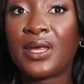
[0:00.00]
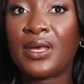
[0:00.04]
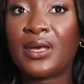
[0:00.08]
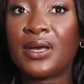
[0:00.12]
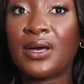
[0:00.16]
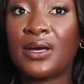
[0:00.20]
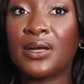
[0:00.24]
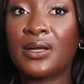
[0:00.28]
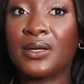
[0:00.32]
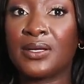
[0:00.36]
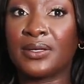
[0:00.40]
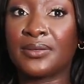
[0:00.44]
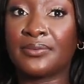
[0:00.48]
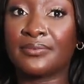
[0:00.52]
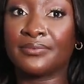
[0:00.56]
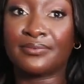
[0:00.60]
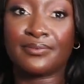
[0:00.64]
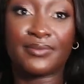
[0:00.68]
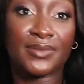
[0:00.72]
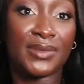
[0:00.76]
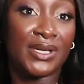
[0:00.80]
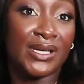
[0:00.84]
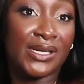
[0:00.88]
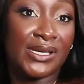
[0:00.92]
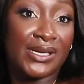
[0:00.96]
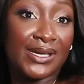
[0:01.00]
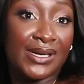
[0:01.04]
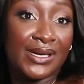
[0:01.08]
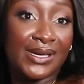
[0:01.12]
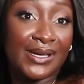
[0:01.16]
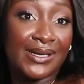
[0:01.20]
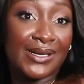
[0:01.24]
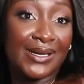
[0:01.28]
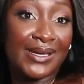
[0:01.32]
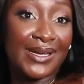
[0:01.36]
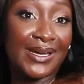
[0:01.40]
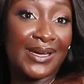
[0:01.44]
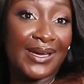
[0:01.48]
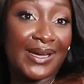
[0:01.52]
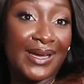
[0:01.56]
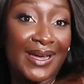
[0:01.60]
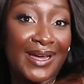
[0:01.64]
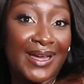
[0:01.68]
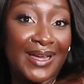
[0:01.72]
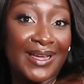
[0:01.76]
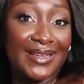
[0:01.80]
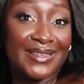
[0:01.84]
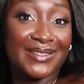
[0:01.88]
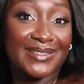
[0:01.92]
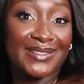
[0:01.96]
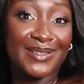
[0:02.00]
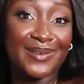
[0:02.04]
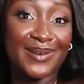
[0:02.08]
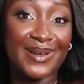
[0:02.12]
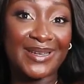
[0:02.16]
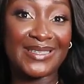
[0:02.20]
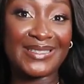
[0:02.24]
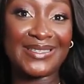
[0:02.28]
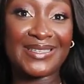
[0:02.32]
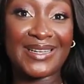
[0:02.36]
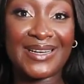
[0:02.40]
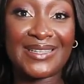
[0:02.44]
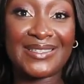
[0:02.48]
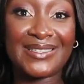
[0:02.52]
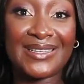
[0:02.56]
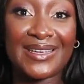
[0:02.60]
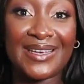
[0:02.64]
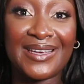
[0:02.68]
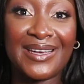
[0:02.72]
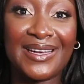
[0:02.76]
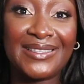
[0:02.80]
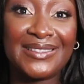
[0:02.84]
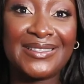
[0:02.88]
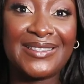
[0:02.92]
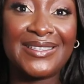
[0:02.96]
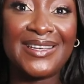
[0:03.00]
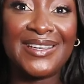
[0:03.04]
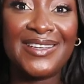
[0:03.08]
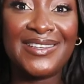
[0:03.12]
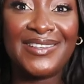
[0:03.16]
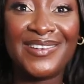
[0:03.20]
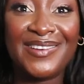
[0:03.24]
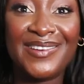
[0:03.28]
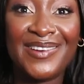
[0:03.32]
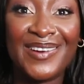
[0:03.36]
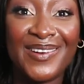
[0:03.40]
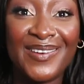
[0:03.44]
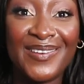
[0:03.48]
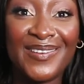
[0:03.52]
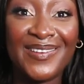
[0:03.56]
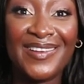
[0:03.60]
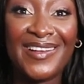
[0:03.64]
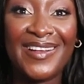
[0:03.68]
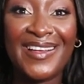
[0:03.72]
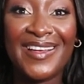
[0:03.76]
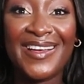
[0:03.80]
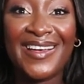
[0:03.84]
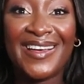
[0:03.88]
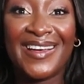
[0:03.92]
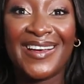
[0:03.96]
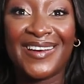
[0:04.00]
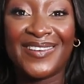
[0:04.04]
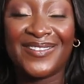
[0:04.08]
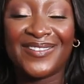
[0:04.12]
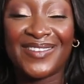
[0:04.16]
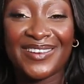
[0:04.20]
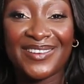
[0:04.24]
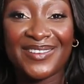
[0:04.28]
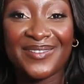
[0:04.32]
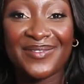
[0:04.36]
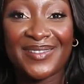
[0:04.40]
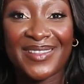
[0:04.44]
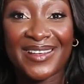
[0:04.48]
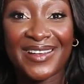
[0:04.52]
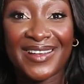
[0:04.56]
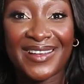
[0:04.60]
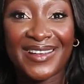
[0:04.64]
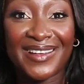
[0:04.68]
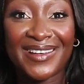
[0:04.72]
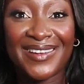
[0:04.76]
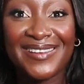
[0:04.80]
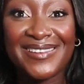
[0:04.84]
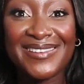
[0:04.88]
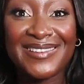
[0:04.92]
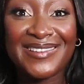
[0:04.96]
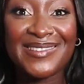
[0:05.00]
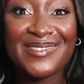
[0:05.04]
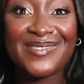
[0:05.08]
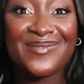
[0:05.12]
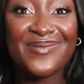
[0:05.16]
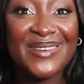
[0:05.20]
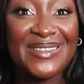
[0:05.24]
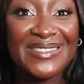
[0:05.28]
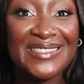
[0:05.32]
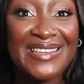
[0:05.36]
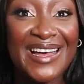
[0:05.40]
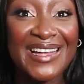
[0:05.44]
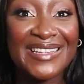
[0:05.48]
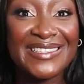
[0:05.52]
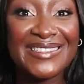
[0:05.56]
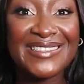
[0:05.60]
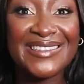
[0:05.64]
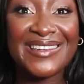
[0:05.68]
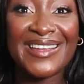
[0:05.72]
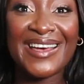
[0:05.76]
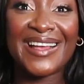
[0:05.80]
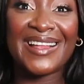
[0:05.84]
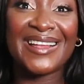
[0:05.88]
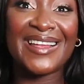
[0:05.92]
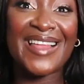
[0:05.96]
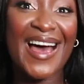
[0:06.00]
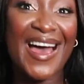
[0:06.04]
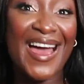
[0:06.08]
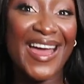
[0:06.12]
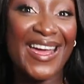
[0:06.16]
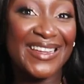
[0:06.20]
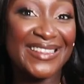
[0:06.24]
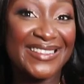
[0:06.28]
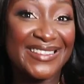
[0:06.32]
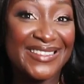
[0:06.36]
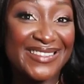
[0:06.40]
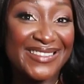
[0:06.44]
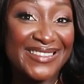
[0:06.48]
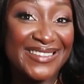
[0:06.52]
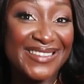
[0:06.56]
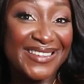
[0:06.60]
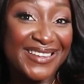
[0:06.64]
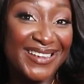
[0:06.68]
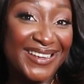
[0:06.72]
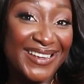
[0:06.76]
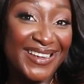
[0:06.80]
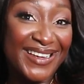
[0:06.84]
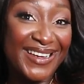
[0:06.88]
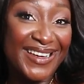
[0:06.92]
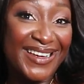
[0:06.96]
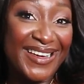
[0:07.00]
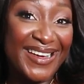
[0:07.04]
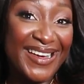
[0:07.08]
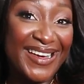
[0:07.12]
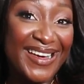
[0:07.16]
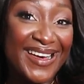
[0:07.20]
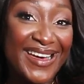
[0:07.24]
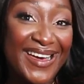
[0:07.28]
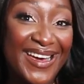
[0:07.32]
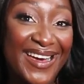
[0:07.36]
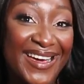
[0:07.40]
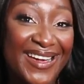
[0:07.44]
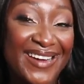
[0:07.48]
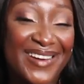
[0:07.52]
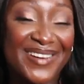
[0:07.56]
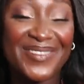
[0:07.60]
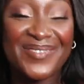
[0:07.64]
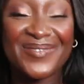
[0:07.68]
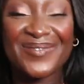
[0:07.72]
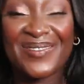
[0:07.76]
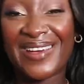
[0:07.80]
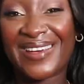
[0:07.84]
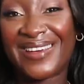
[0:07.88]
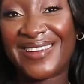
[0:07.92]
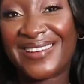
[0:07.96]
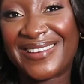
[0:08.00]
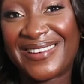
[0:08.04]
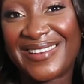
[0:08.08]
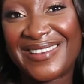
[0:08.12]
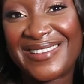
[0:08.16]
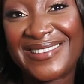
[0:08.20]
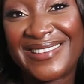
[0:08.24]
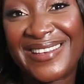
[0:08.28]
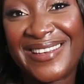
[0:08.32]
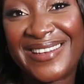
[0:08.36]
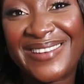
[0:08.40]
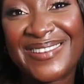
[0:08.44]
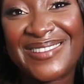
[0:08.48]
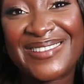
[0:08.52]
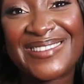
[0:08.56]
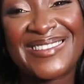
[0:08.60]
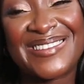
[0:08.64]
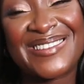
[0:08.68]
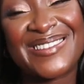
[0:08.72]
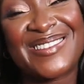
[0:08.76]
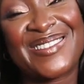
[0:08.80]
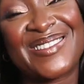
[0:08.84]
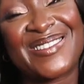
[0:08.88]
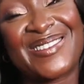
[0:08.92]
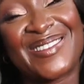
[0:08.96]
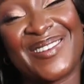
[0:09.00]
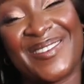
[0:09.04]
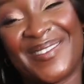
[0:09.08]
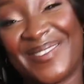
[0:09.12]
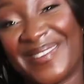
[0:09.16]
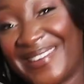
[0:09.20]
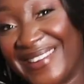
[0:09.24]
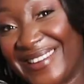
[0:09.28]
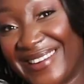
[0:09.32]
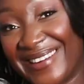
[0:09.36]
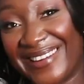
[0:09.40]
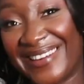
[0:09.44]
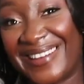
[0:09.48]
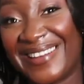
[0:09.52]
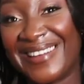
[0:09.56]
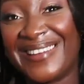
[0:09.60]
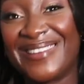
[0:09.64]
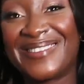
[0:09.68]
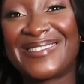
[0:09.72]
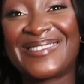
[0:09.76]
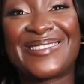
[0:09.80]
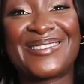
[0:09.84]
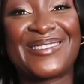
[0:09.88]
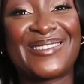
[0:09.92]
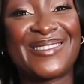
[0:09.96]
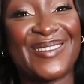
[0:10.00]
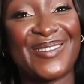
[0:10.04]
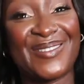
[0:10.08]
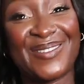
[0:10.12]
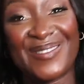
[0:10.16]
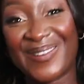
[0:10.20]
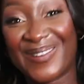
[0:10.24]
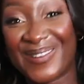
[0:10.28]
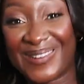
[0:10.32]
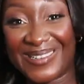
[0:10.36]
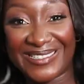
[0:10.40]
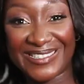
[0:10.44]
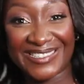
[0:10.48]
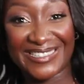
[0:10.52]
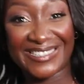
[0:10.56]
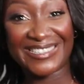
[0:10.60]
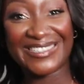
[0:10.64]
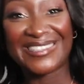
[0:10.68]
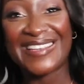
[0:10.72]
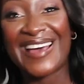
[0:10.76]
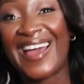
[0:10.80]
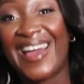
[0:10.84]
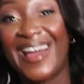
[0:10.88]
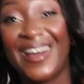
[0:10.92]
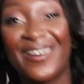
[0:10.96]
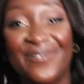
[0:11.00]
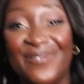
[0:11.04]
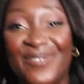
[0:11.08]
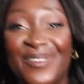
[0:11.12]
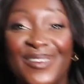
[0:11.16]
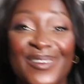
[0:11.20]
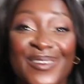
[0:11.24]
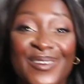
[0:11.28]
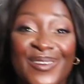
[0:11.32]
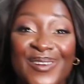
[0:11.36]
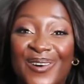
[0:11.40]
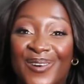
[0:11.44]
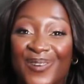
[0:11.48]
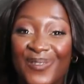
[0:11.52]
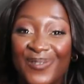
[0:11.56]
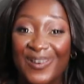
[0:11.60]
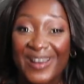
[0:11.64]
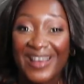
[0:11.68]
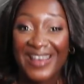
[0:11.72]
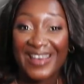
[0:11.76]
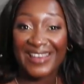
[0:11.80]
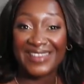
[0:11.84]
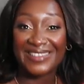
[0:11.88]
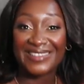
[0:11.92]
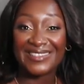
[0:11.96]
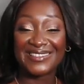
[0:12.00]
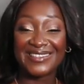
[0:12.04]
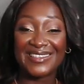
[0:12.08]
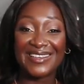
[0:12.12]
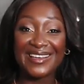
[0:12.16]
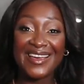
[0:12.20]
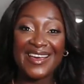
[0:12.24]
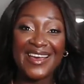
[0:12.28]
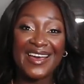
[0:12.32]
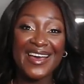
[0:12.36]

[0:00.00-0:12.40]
Um, and so I decided to get, you know, one of the sweetheart necklines. And oh my goodness, it looks so good. It looks so gorgeous. I have no words.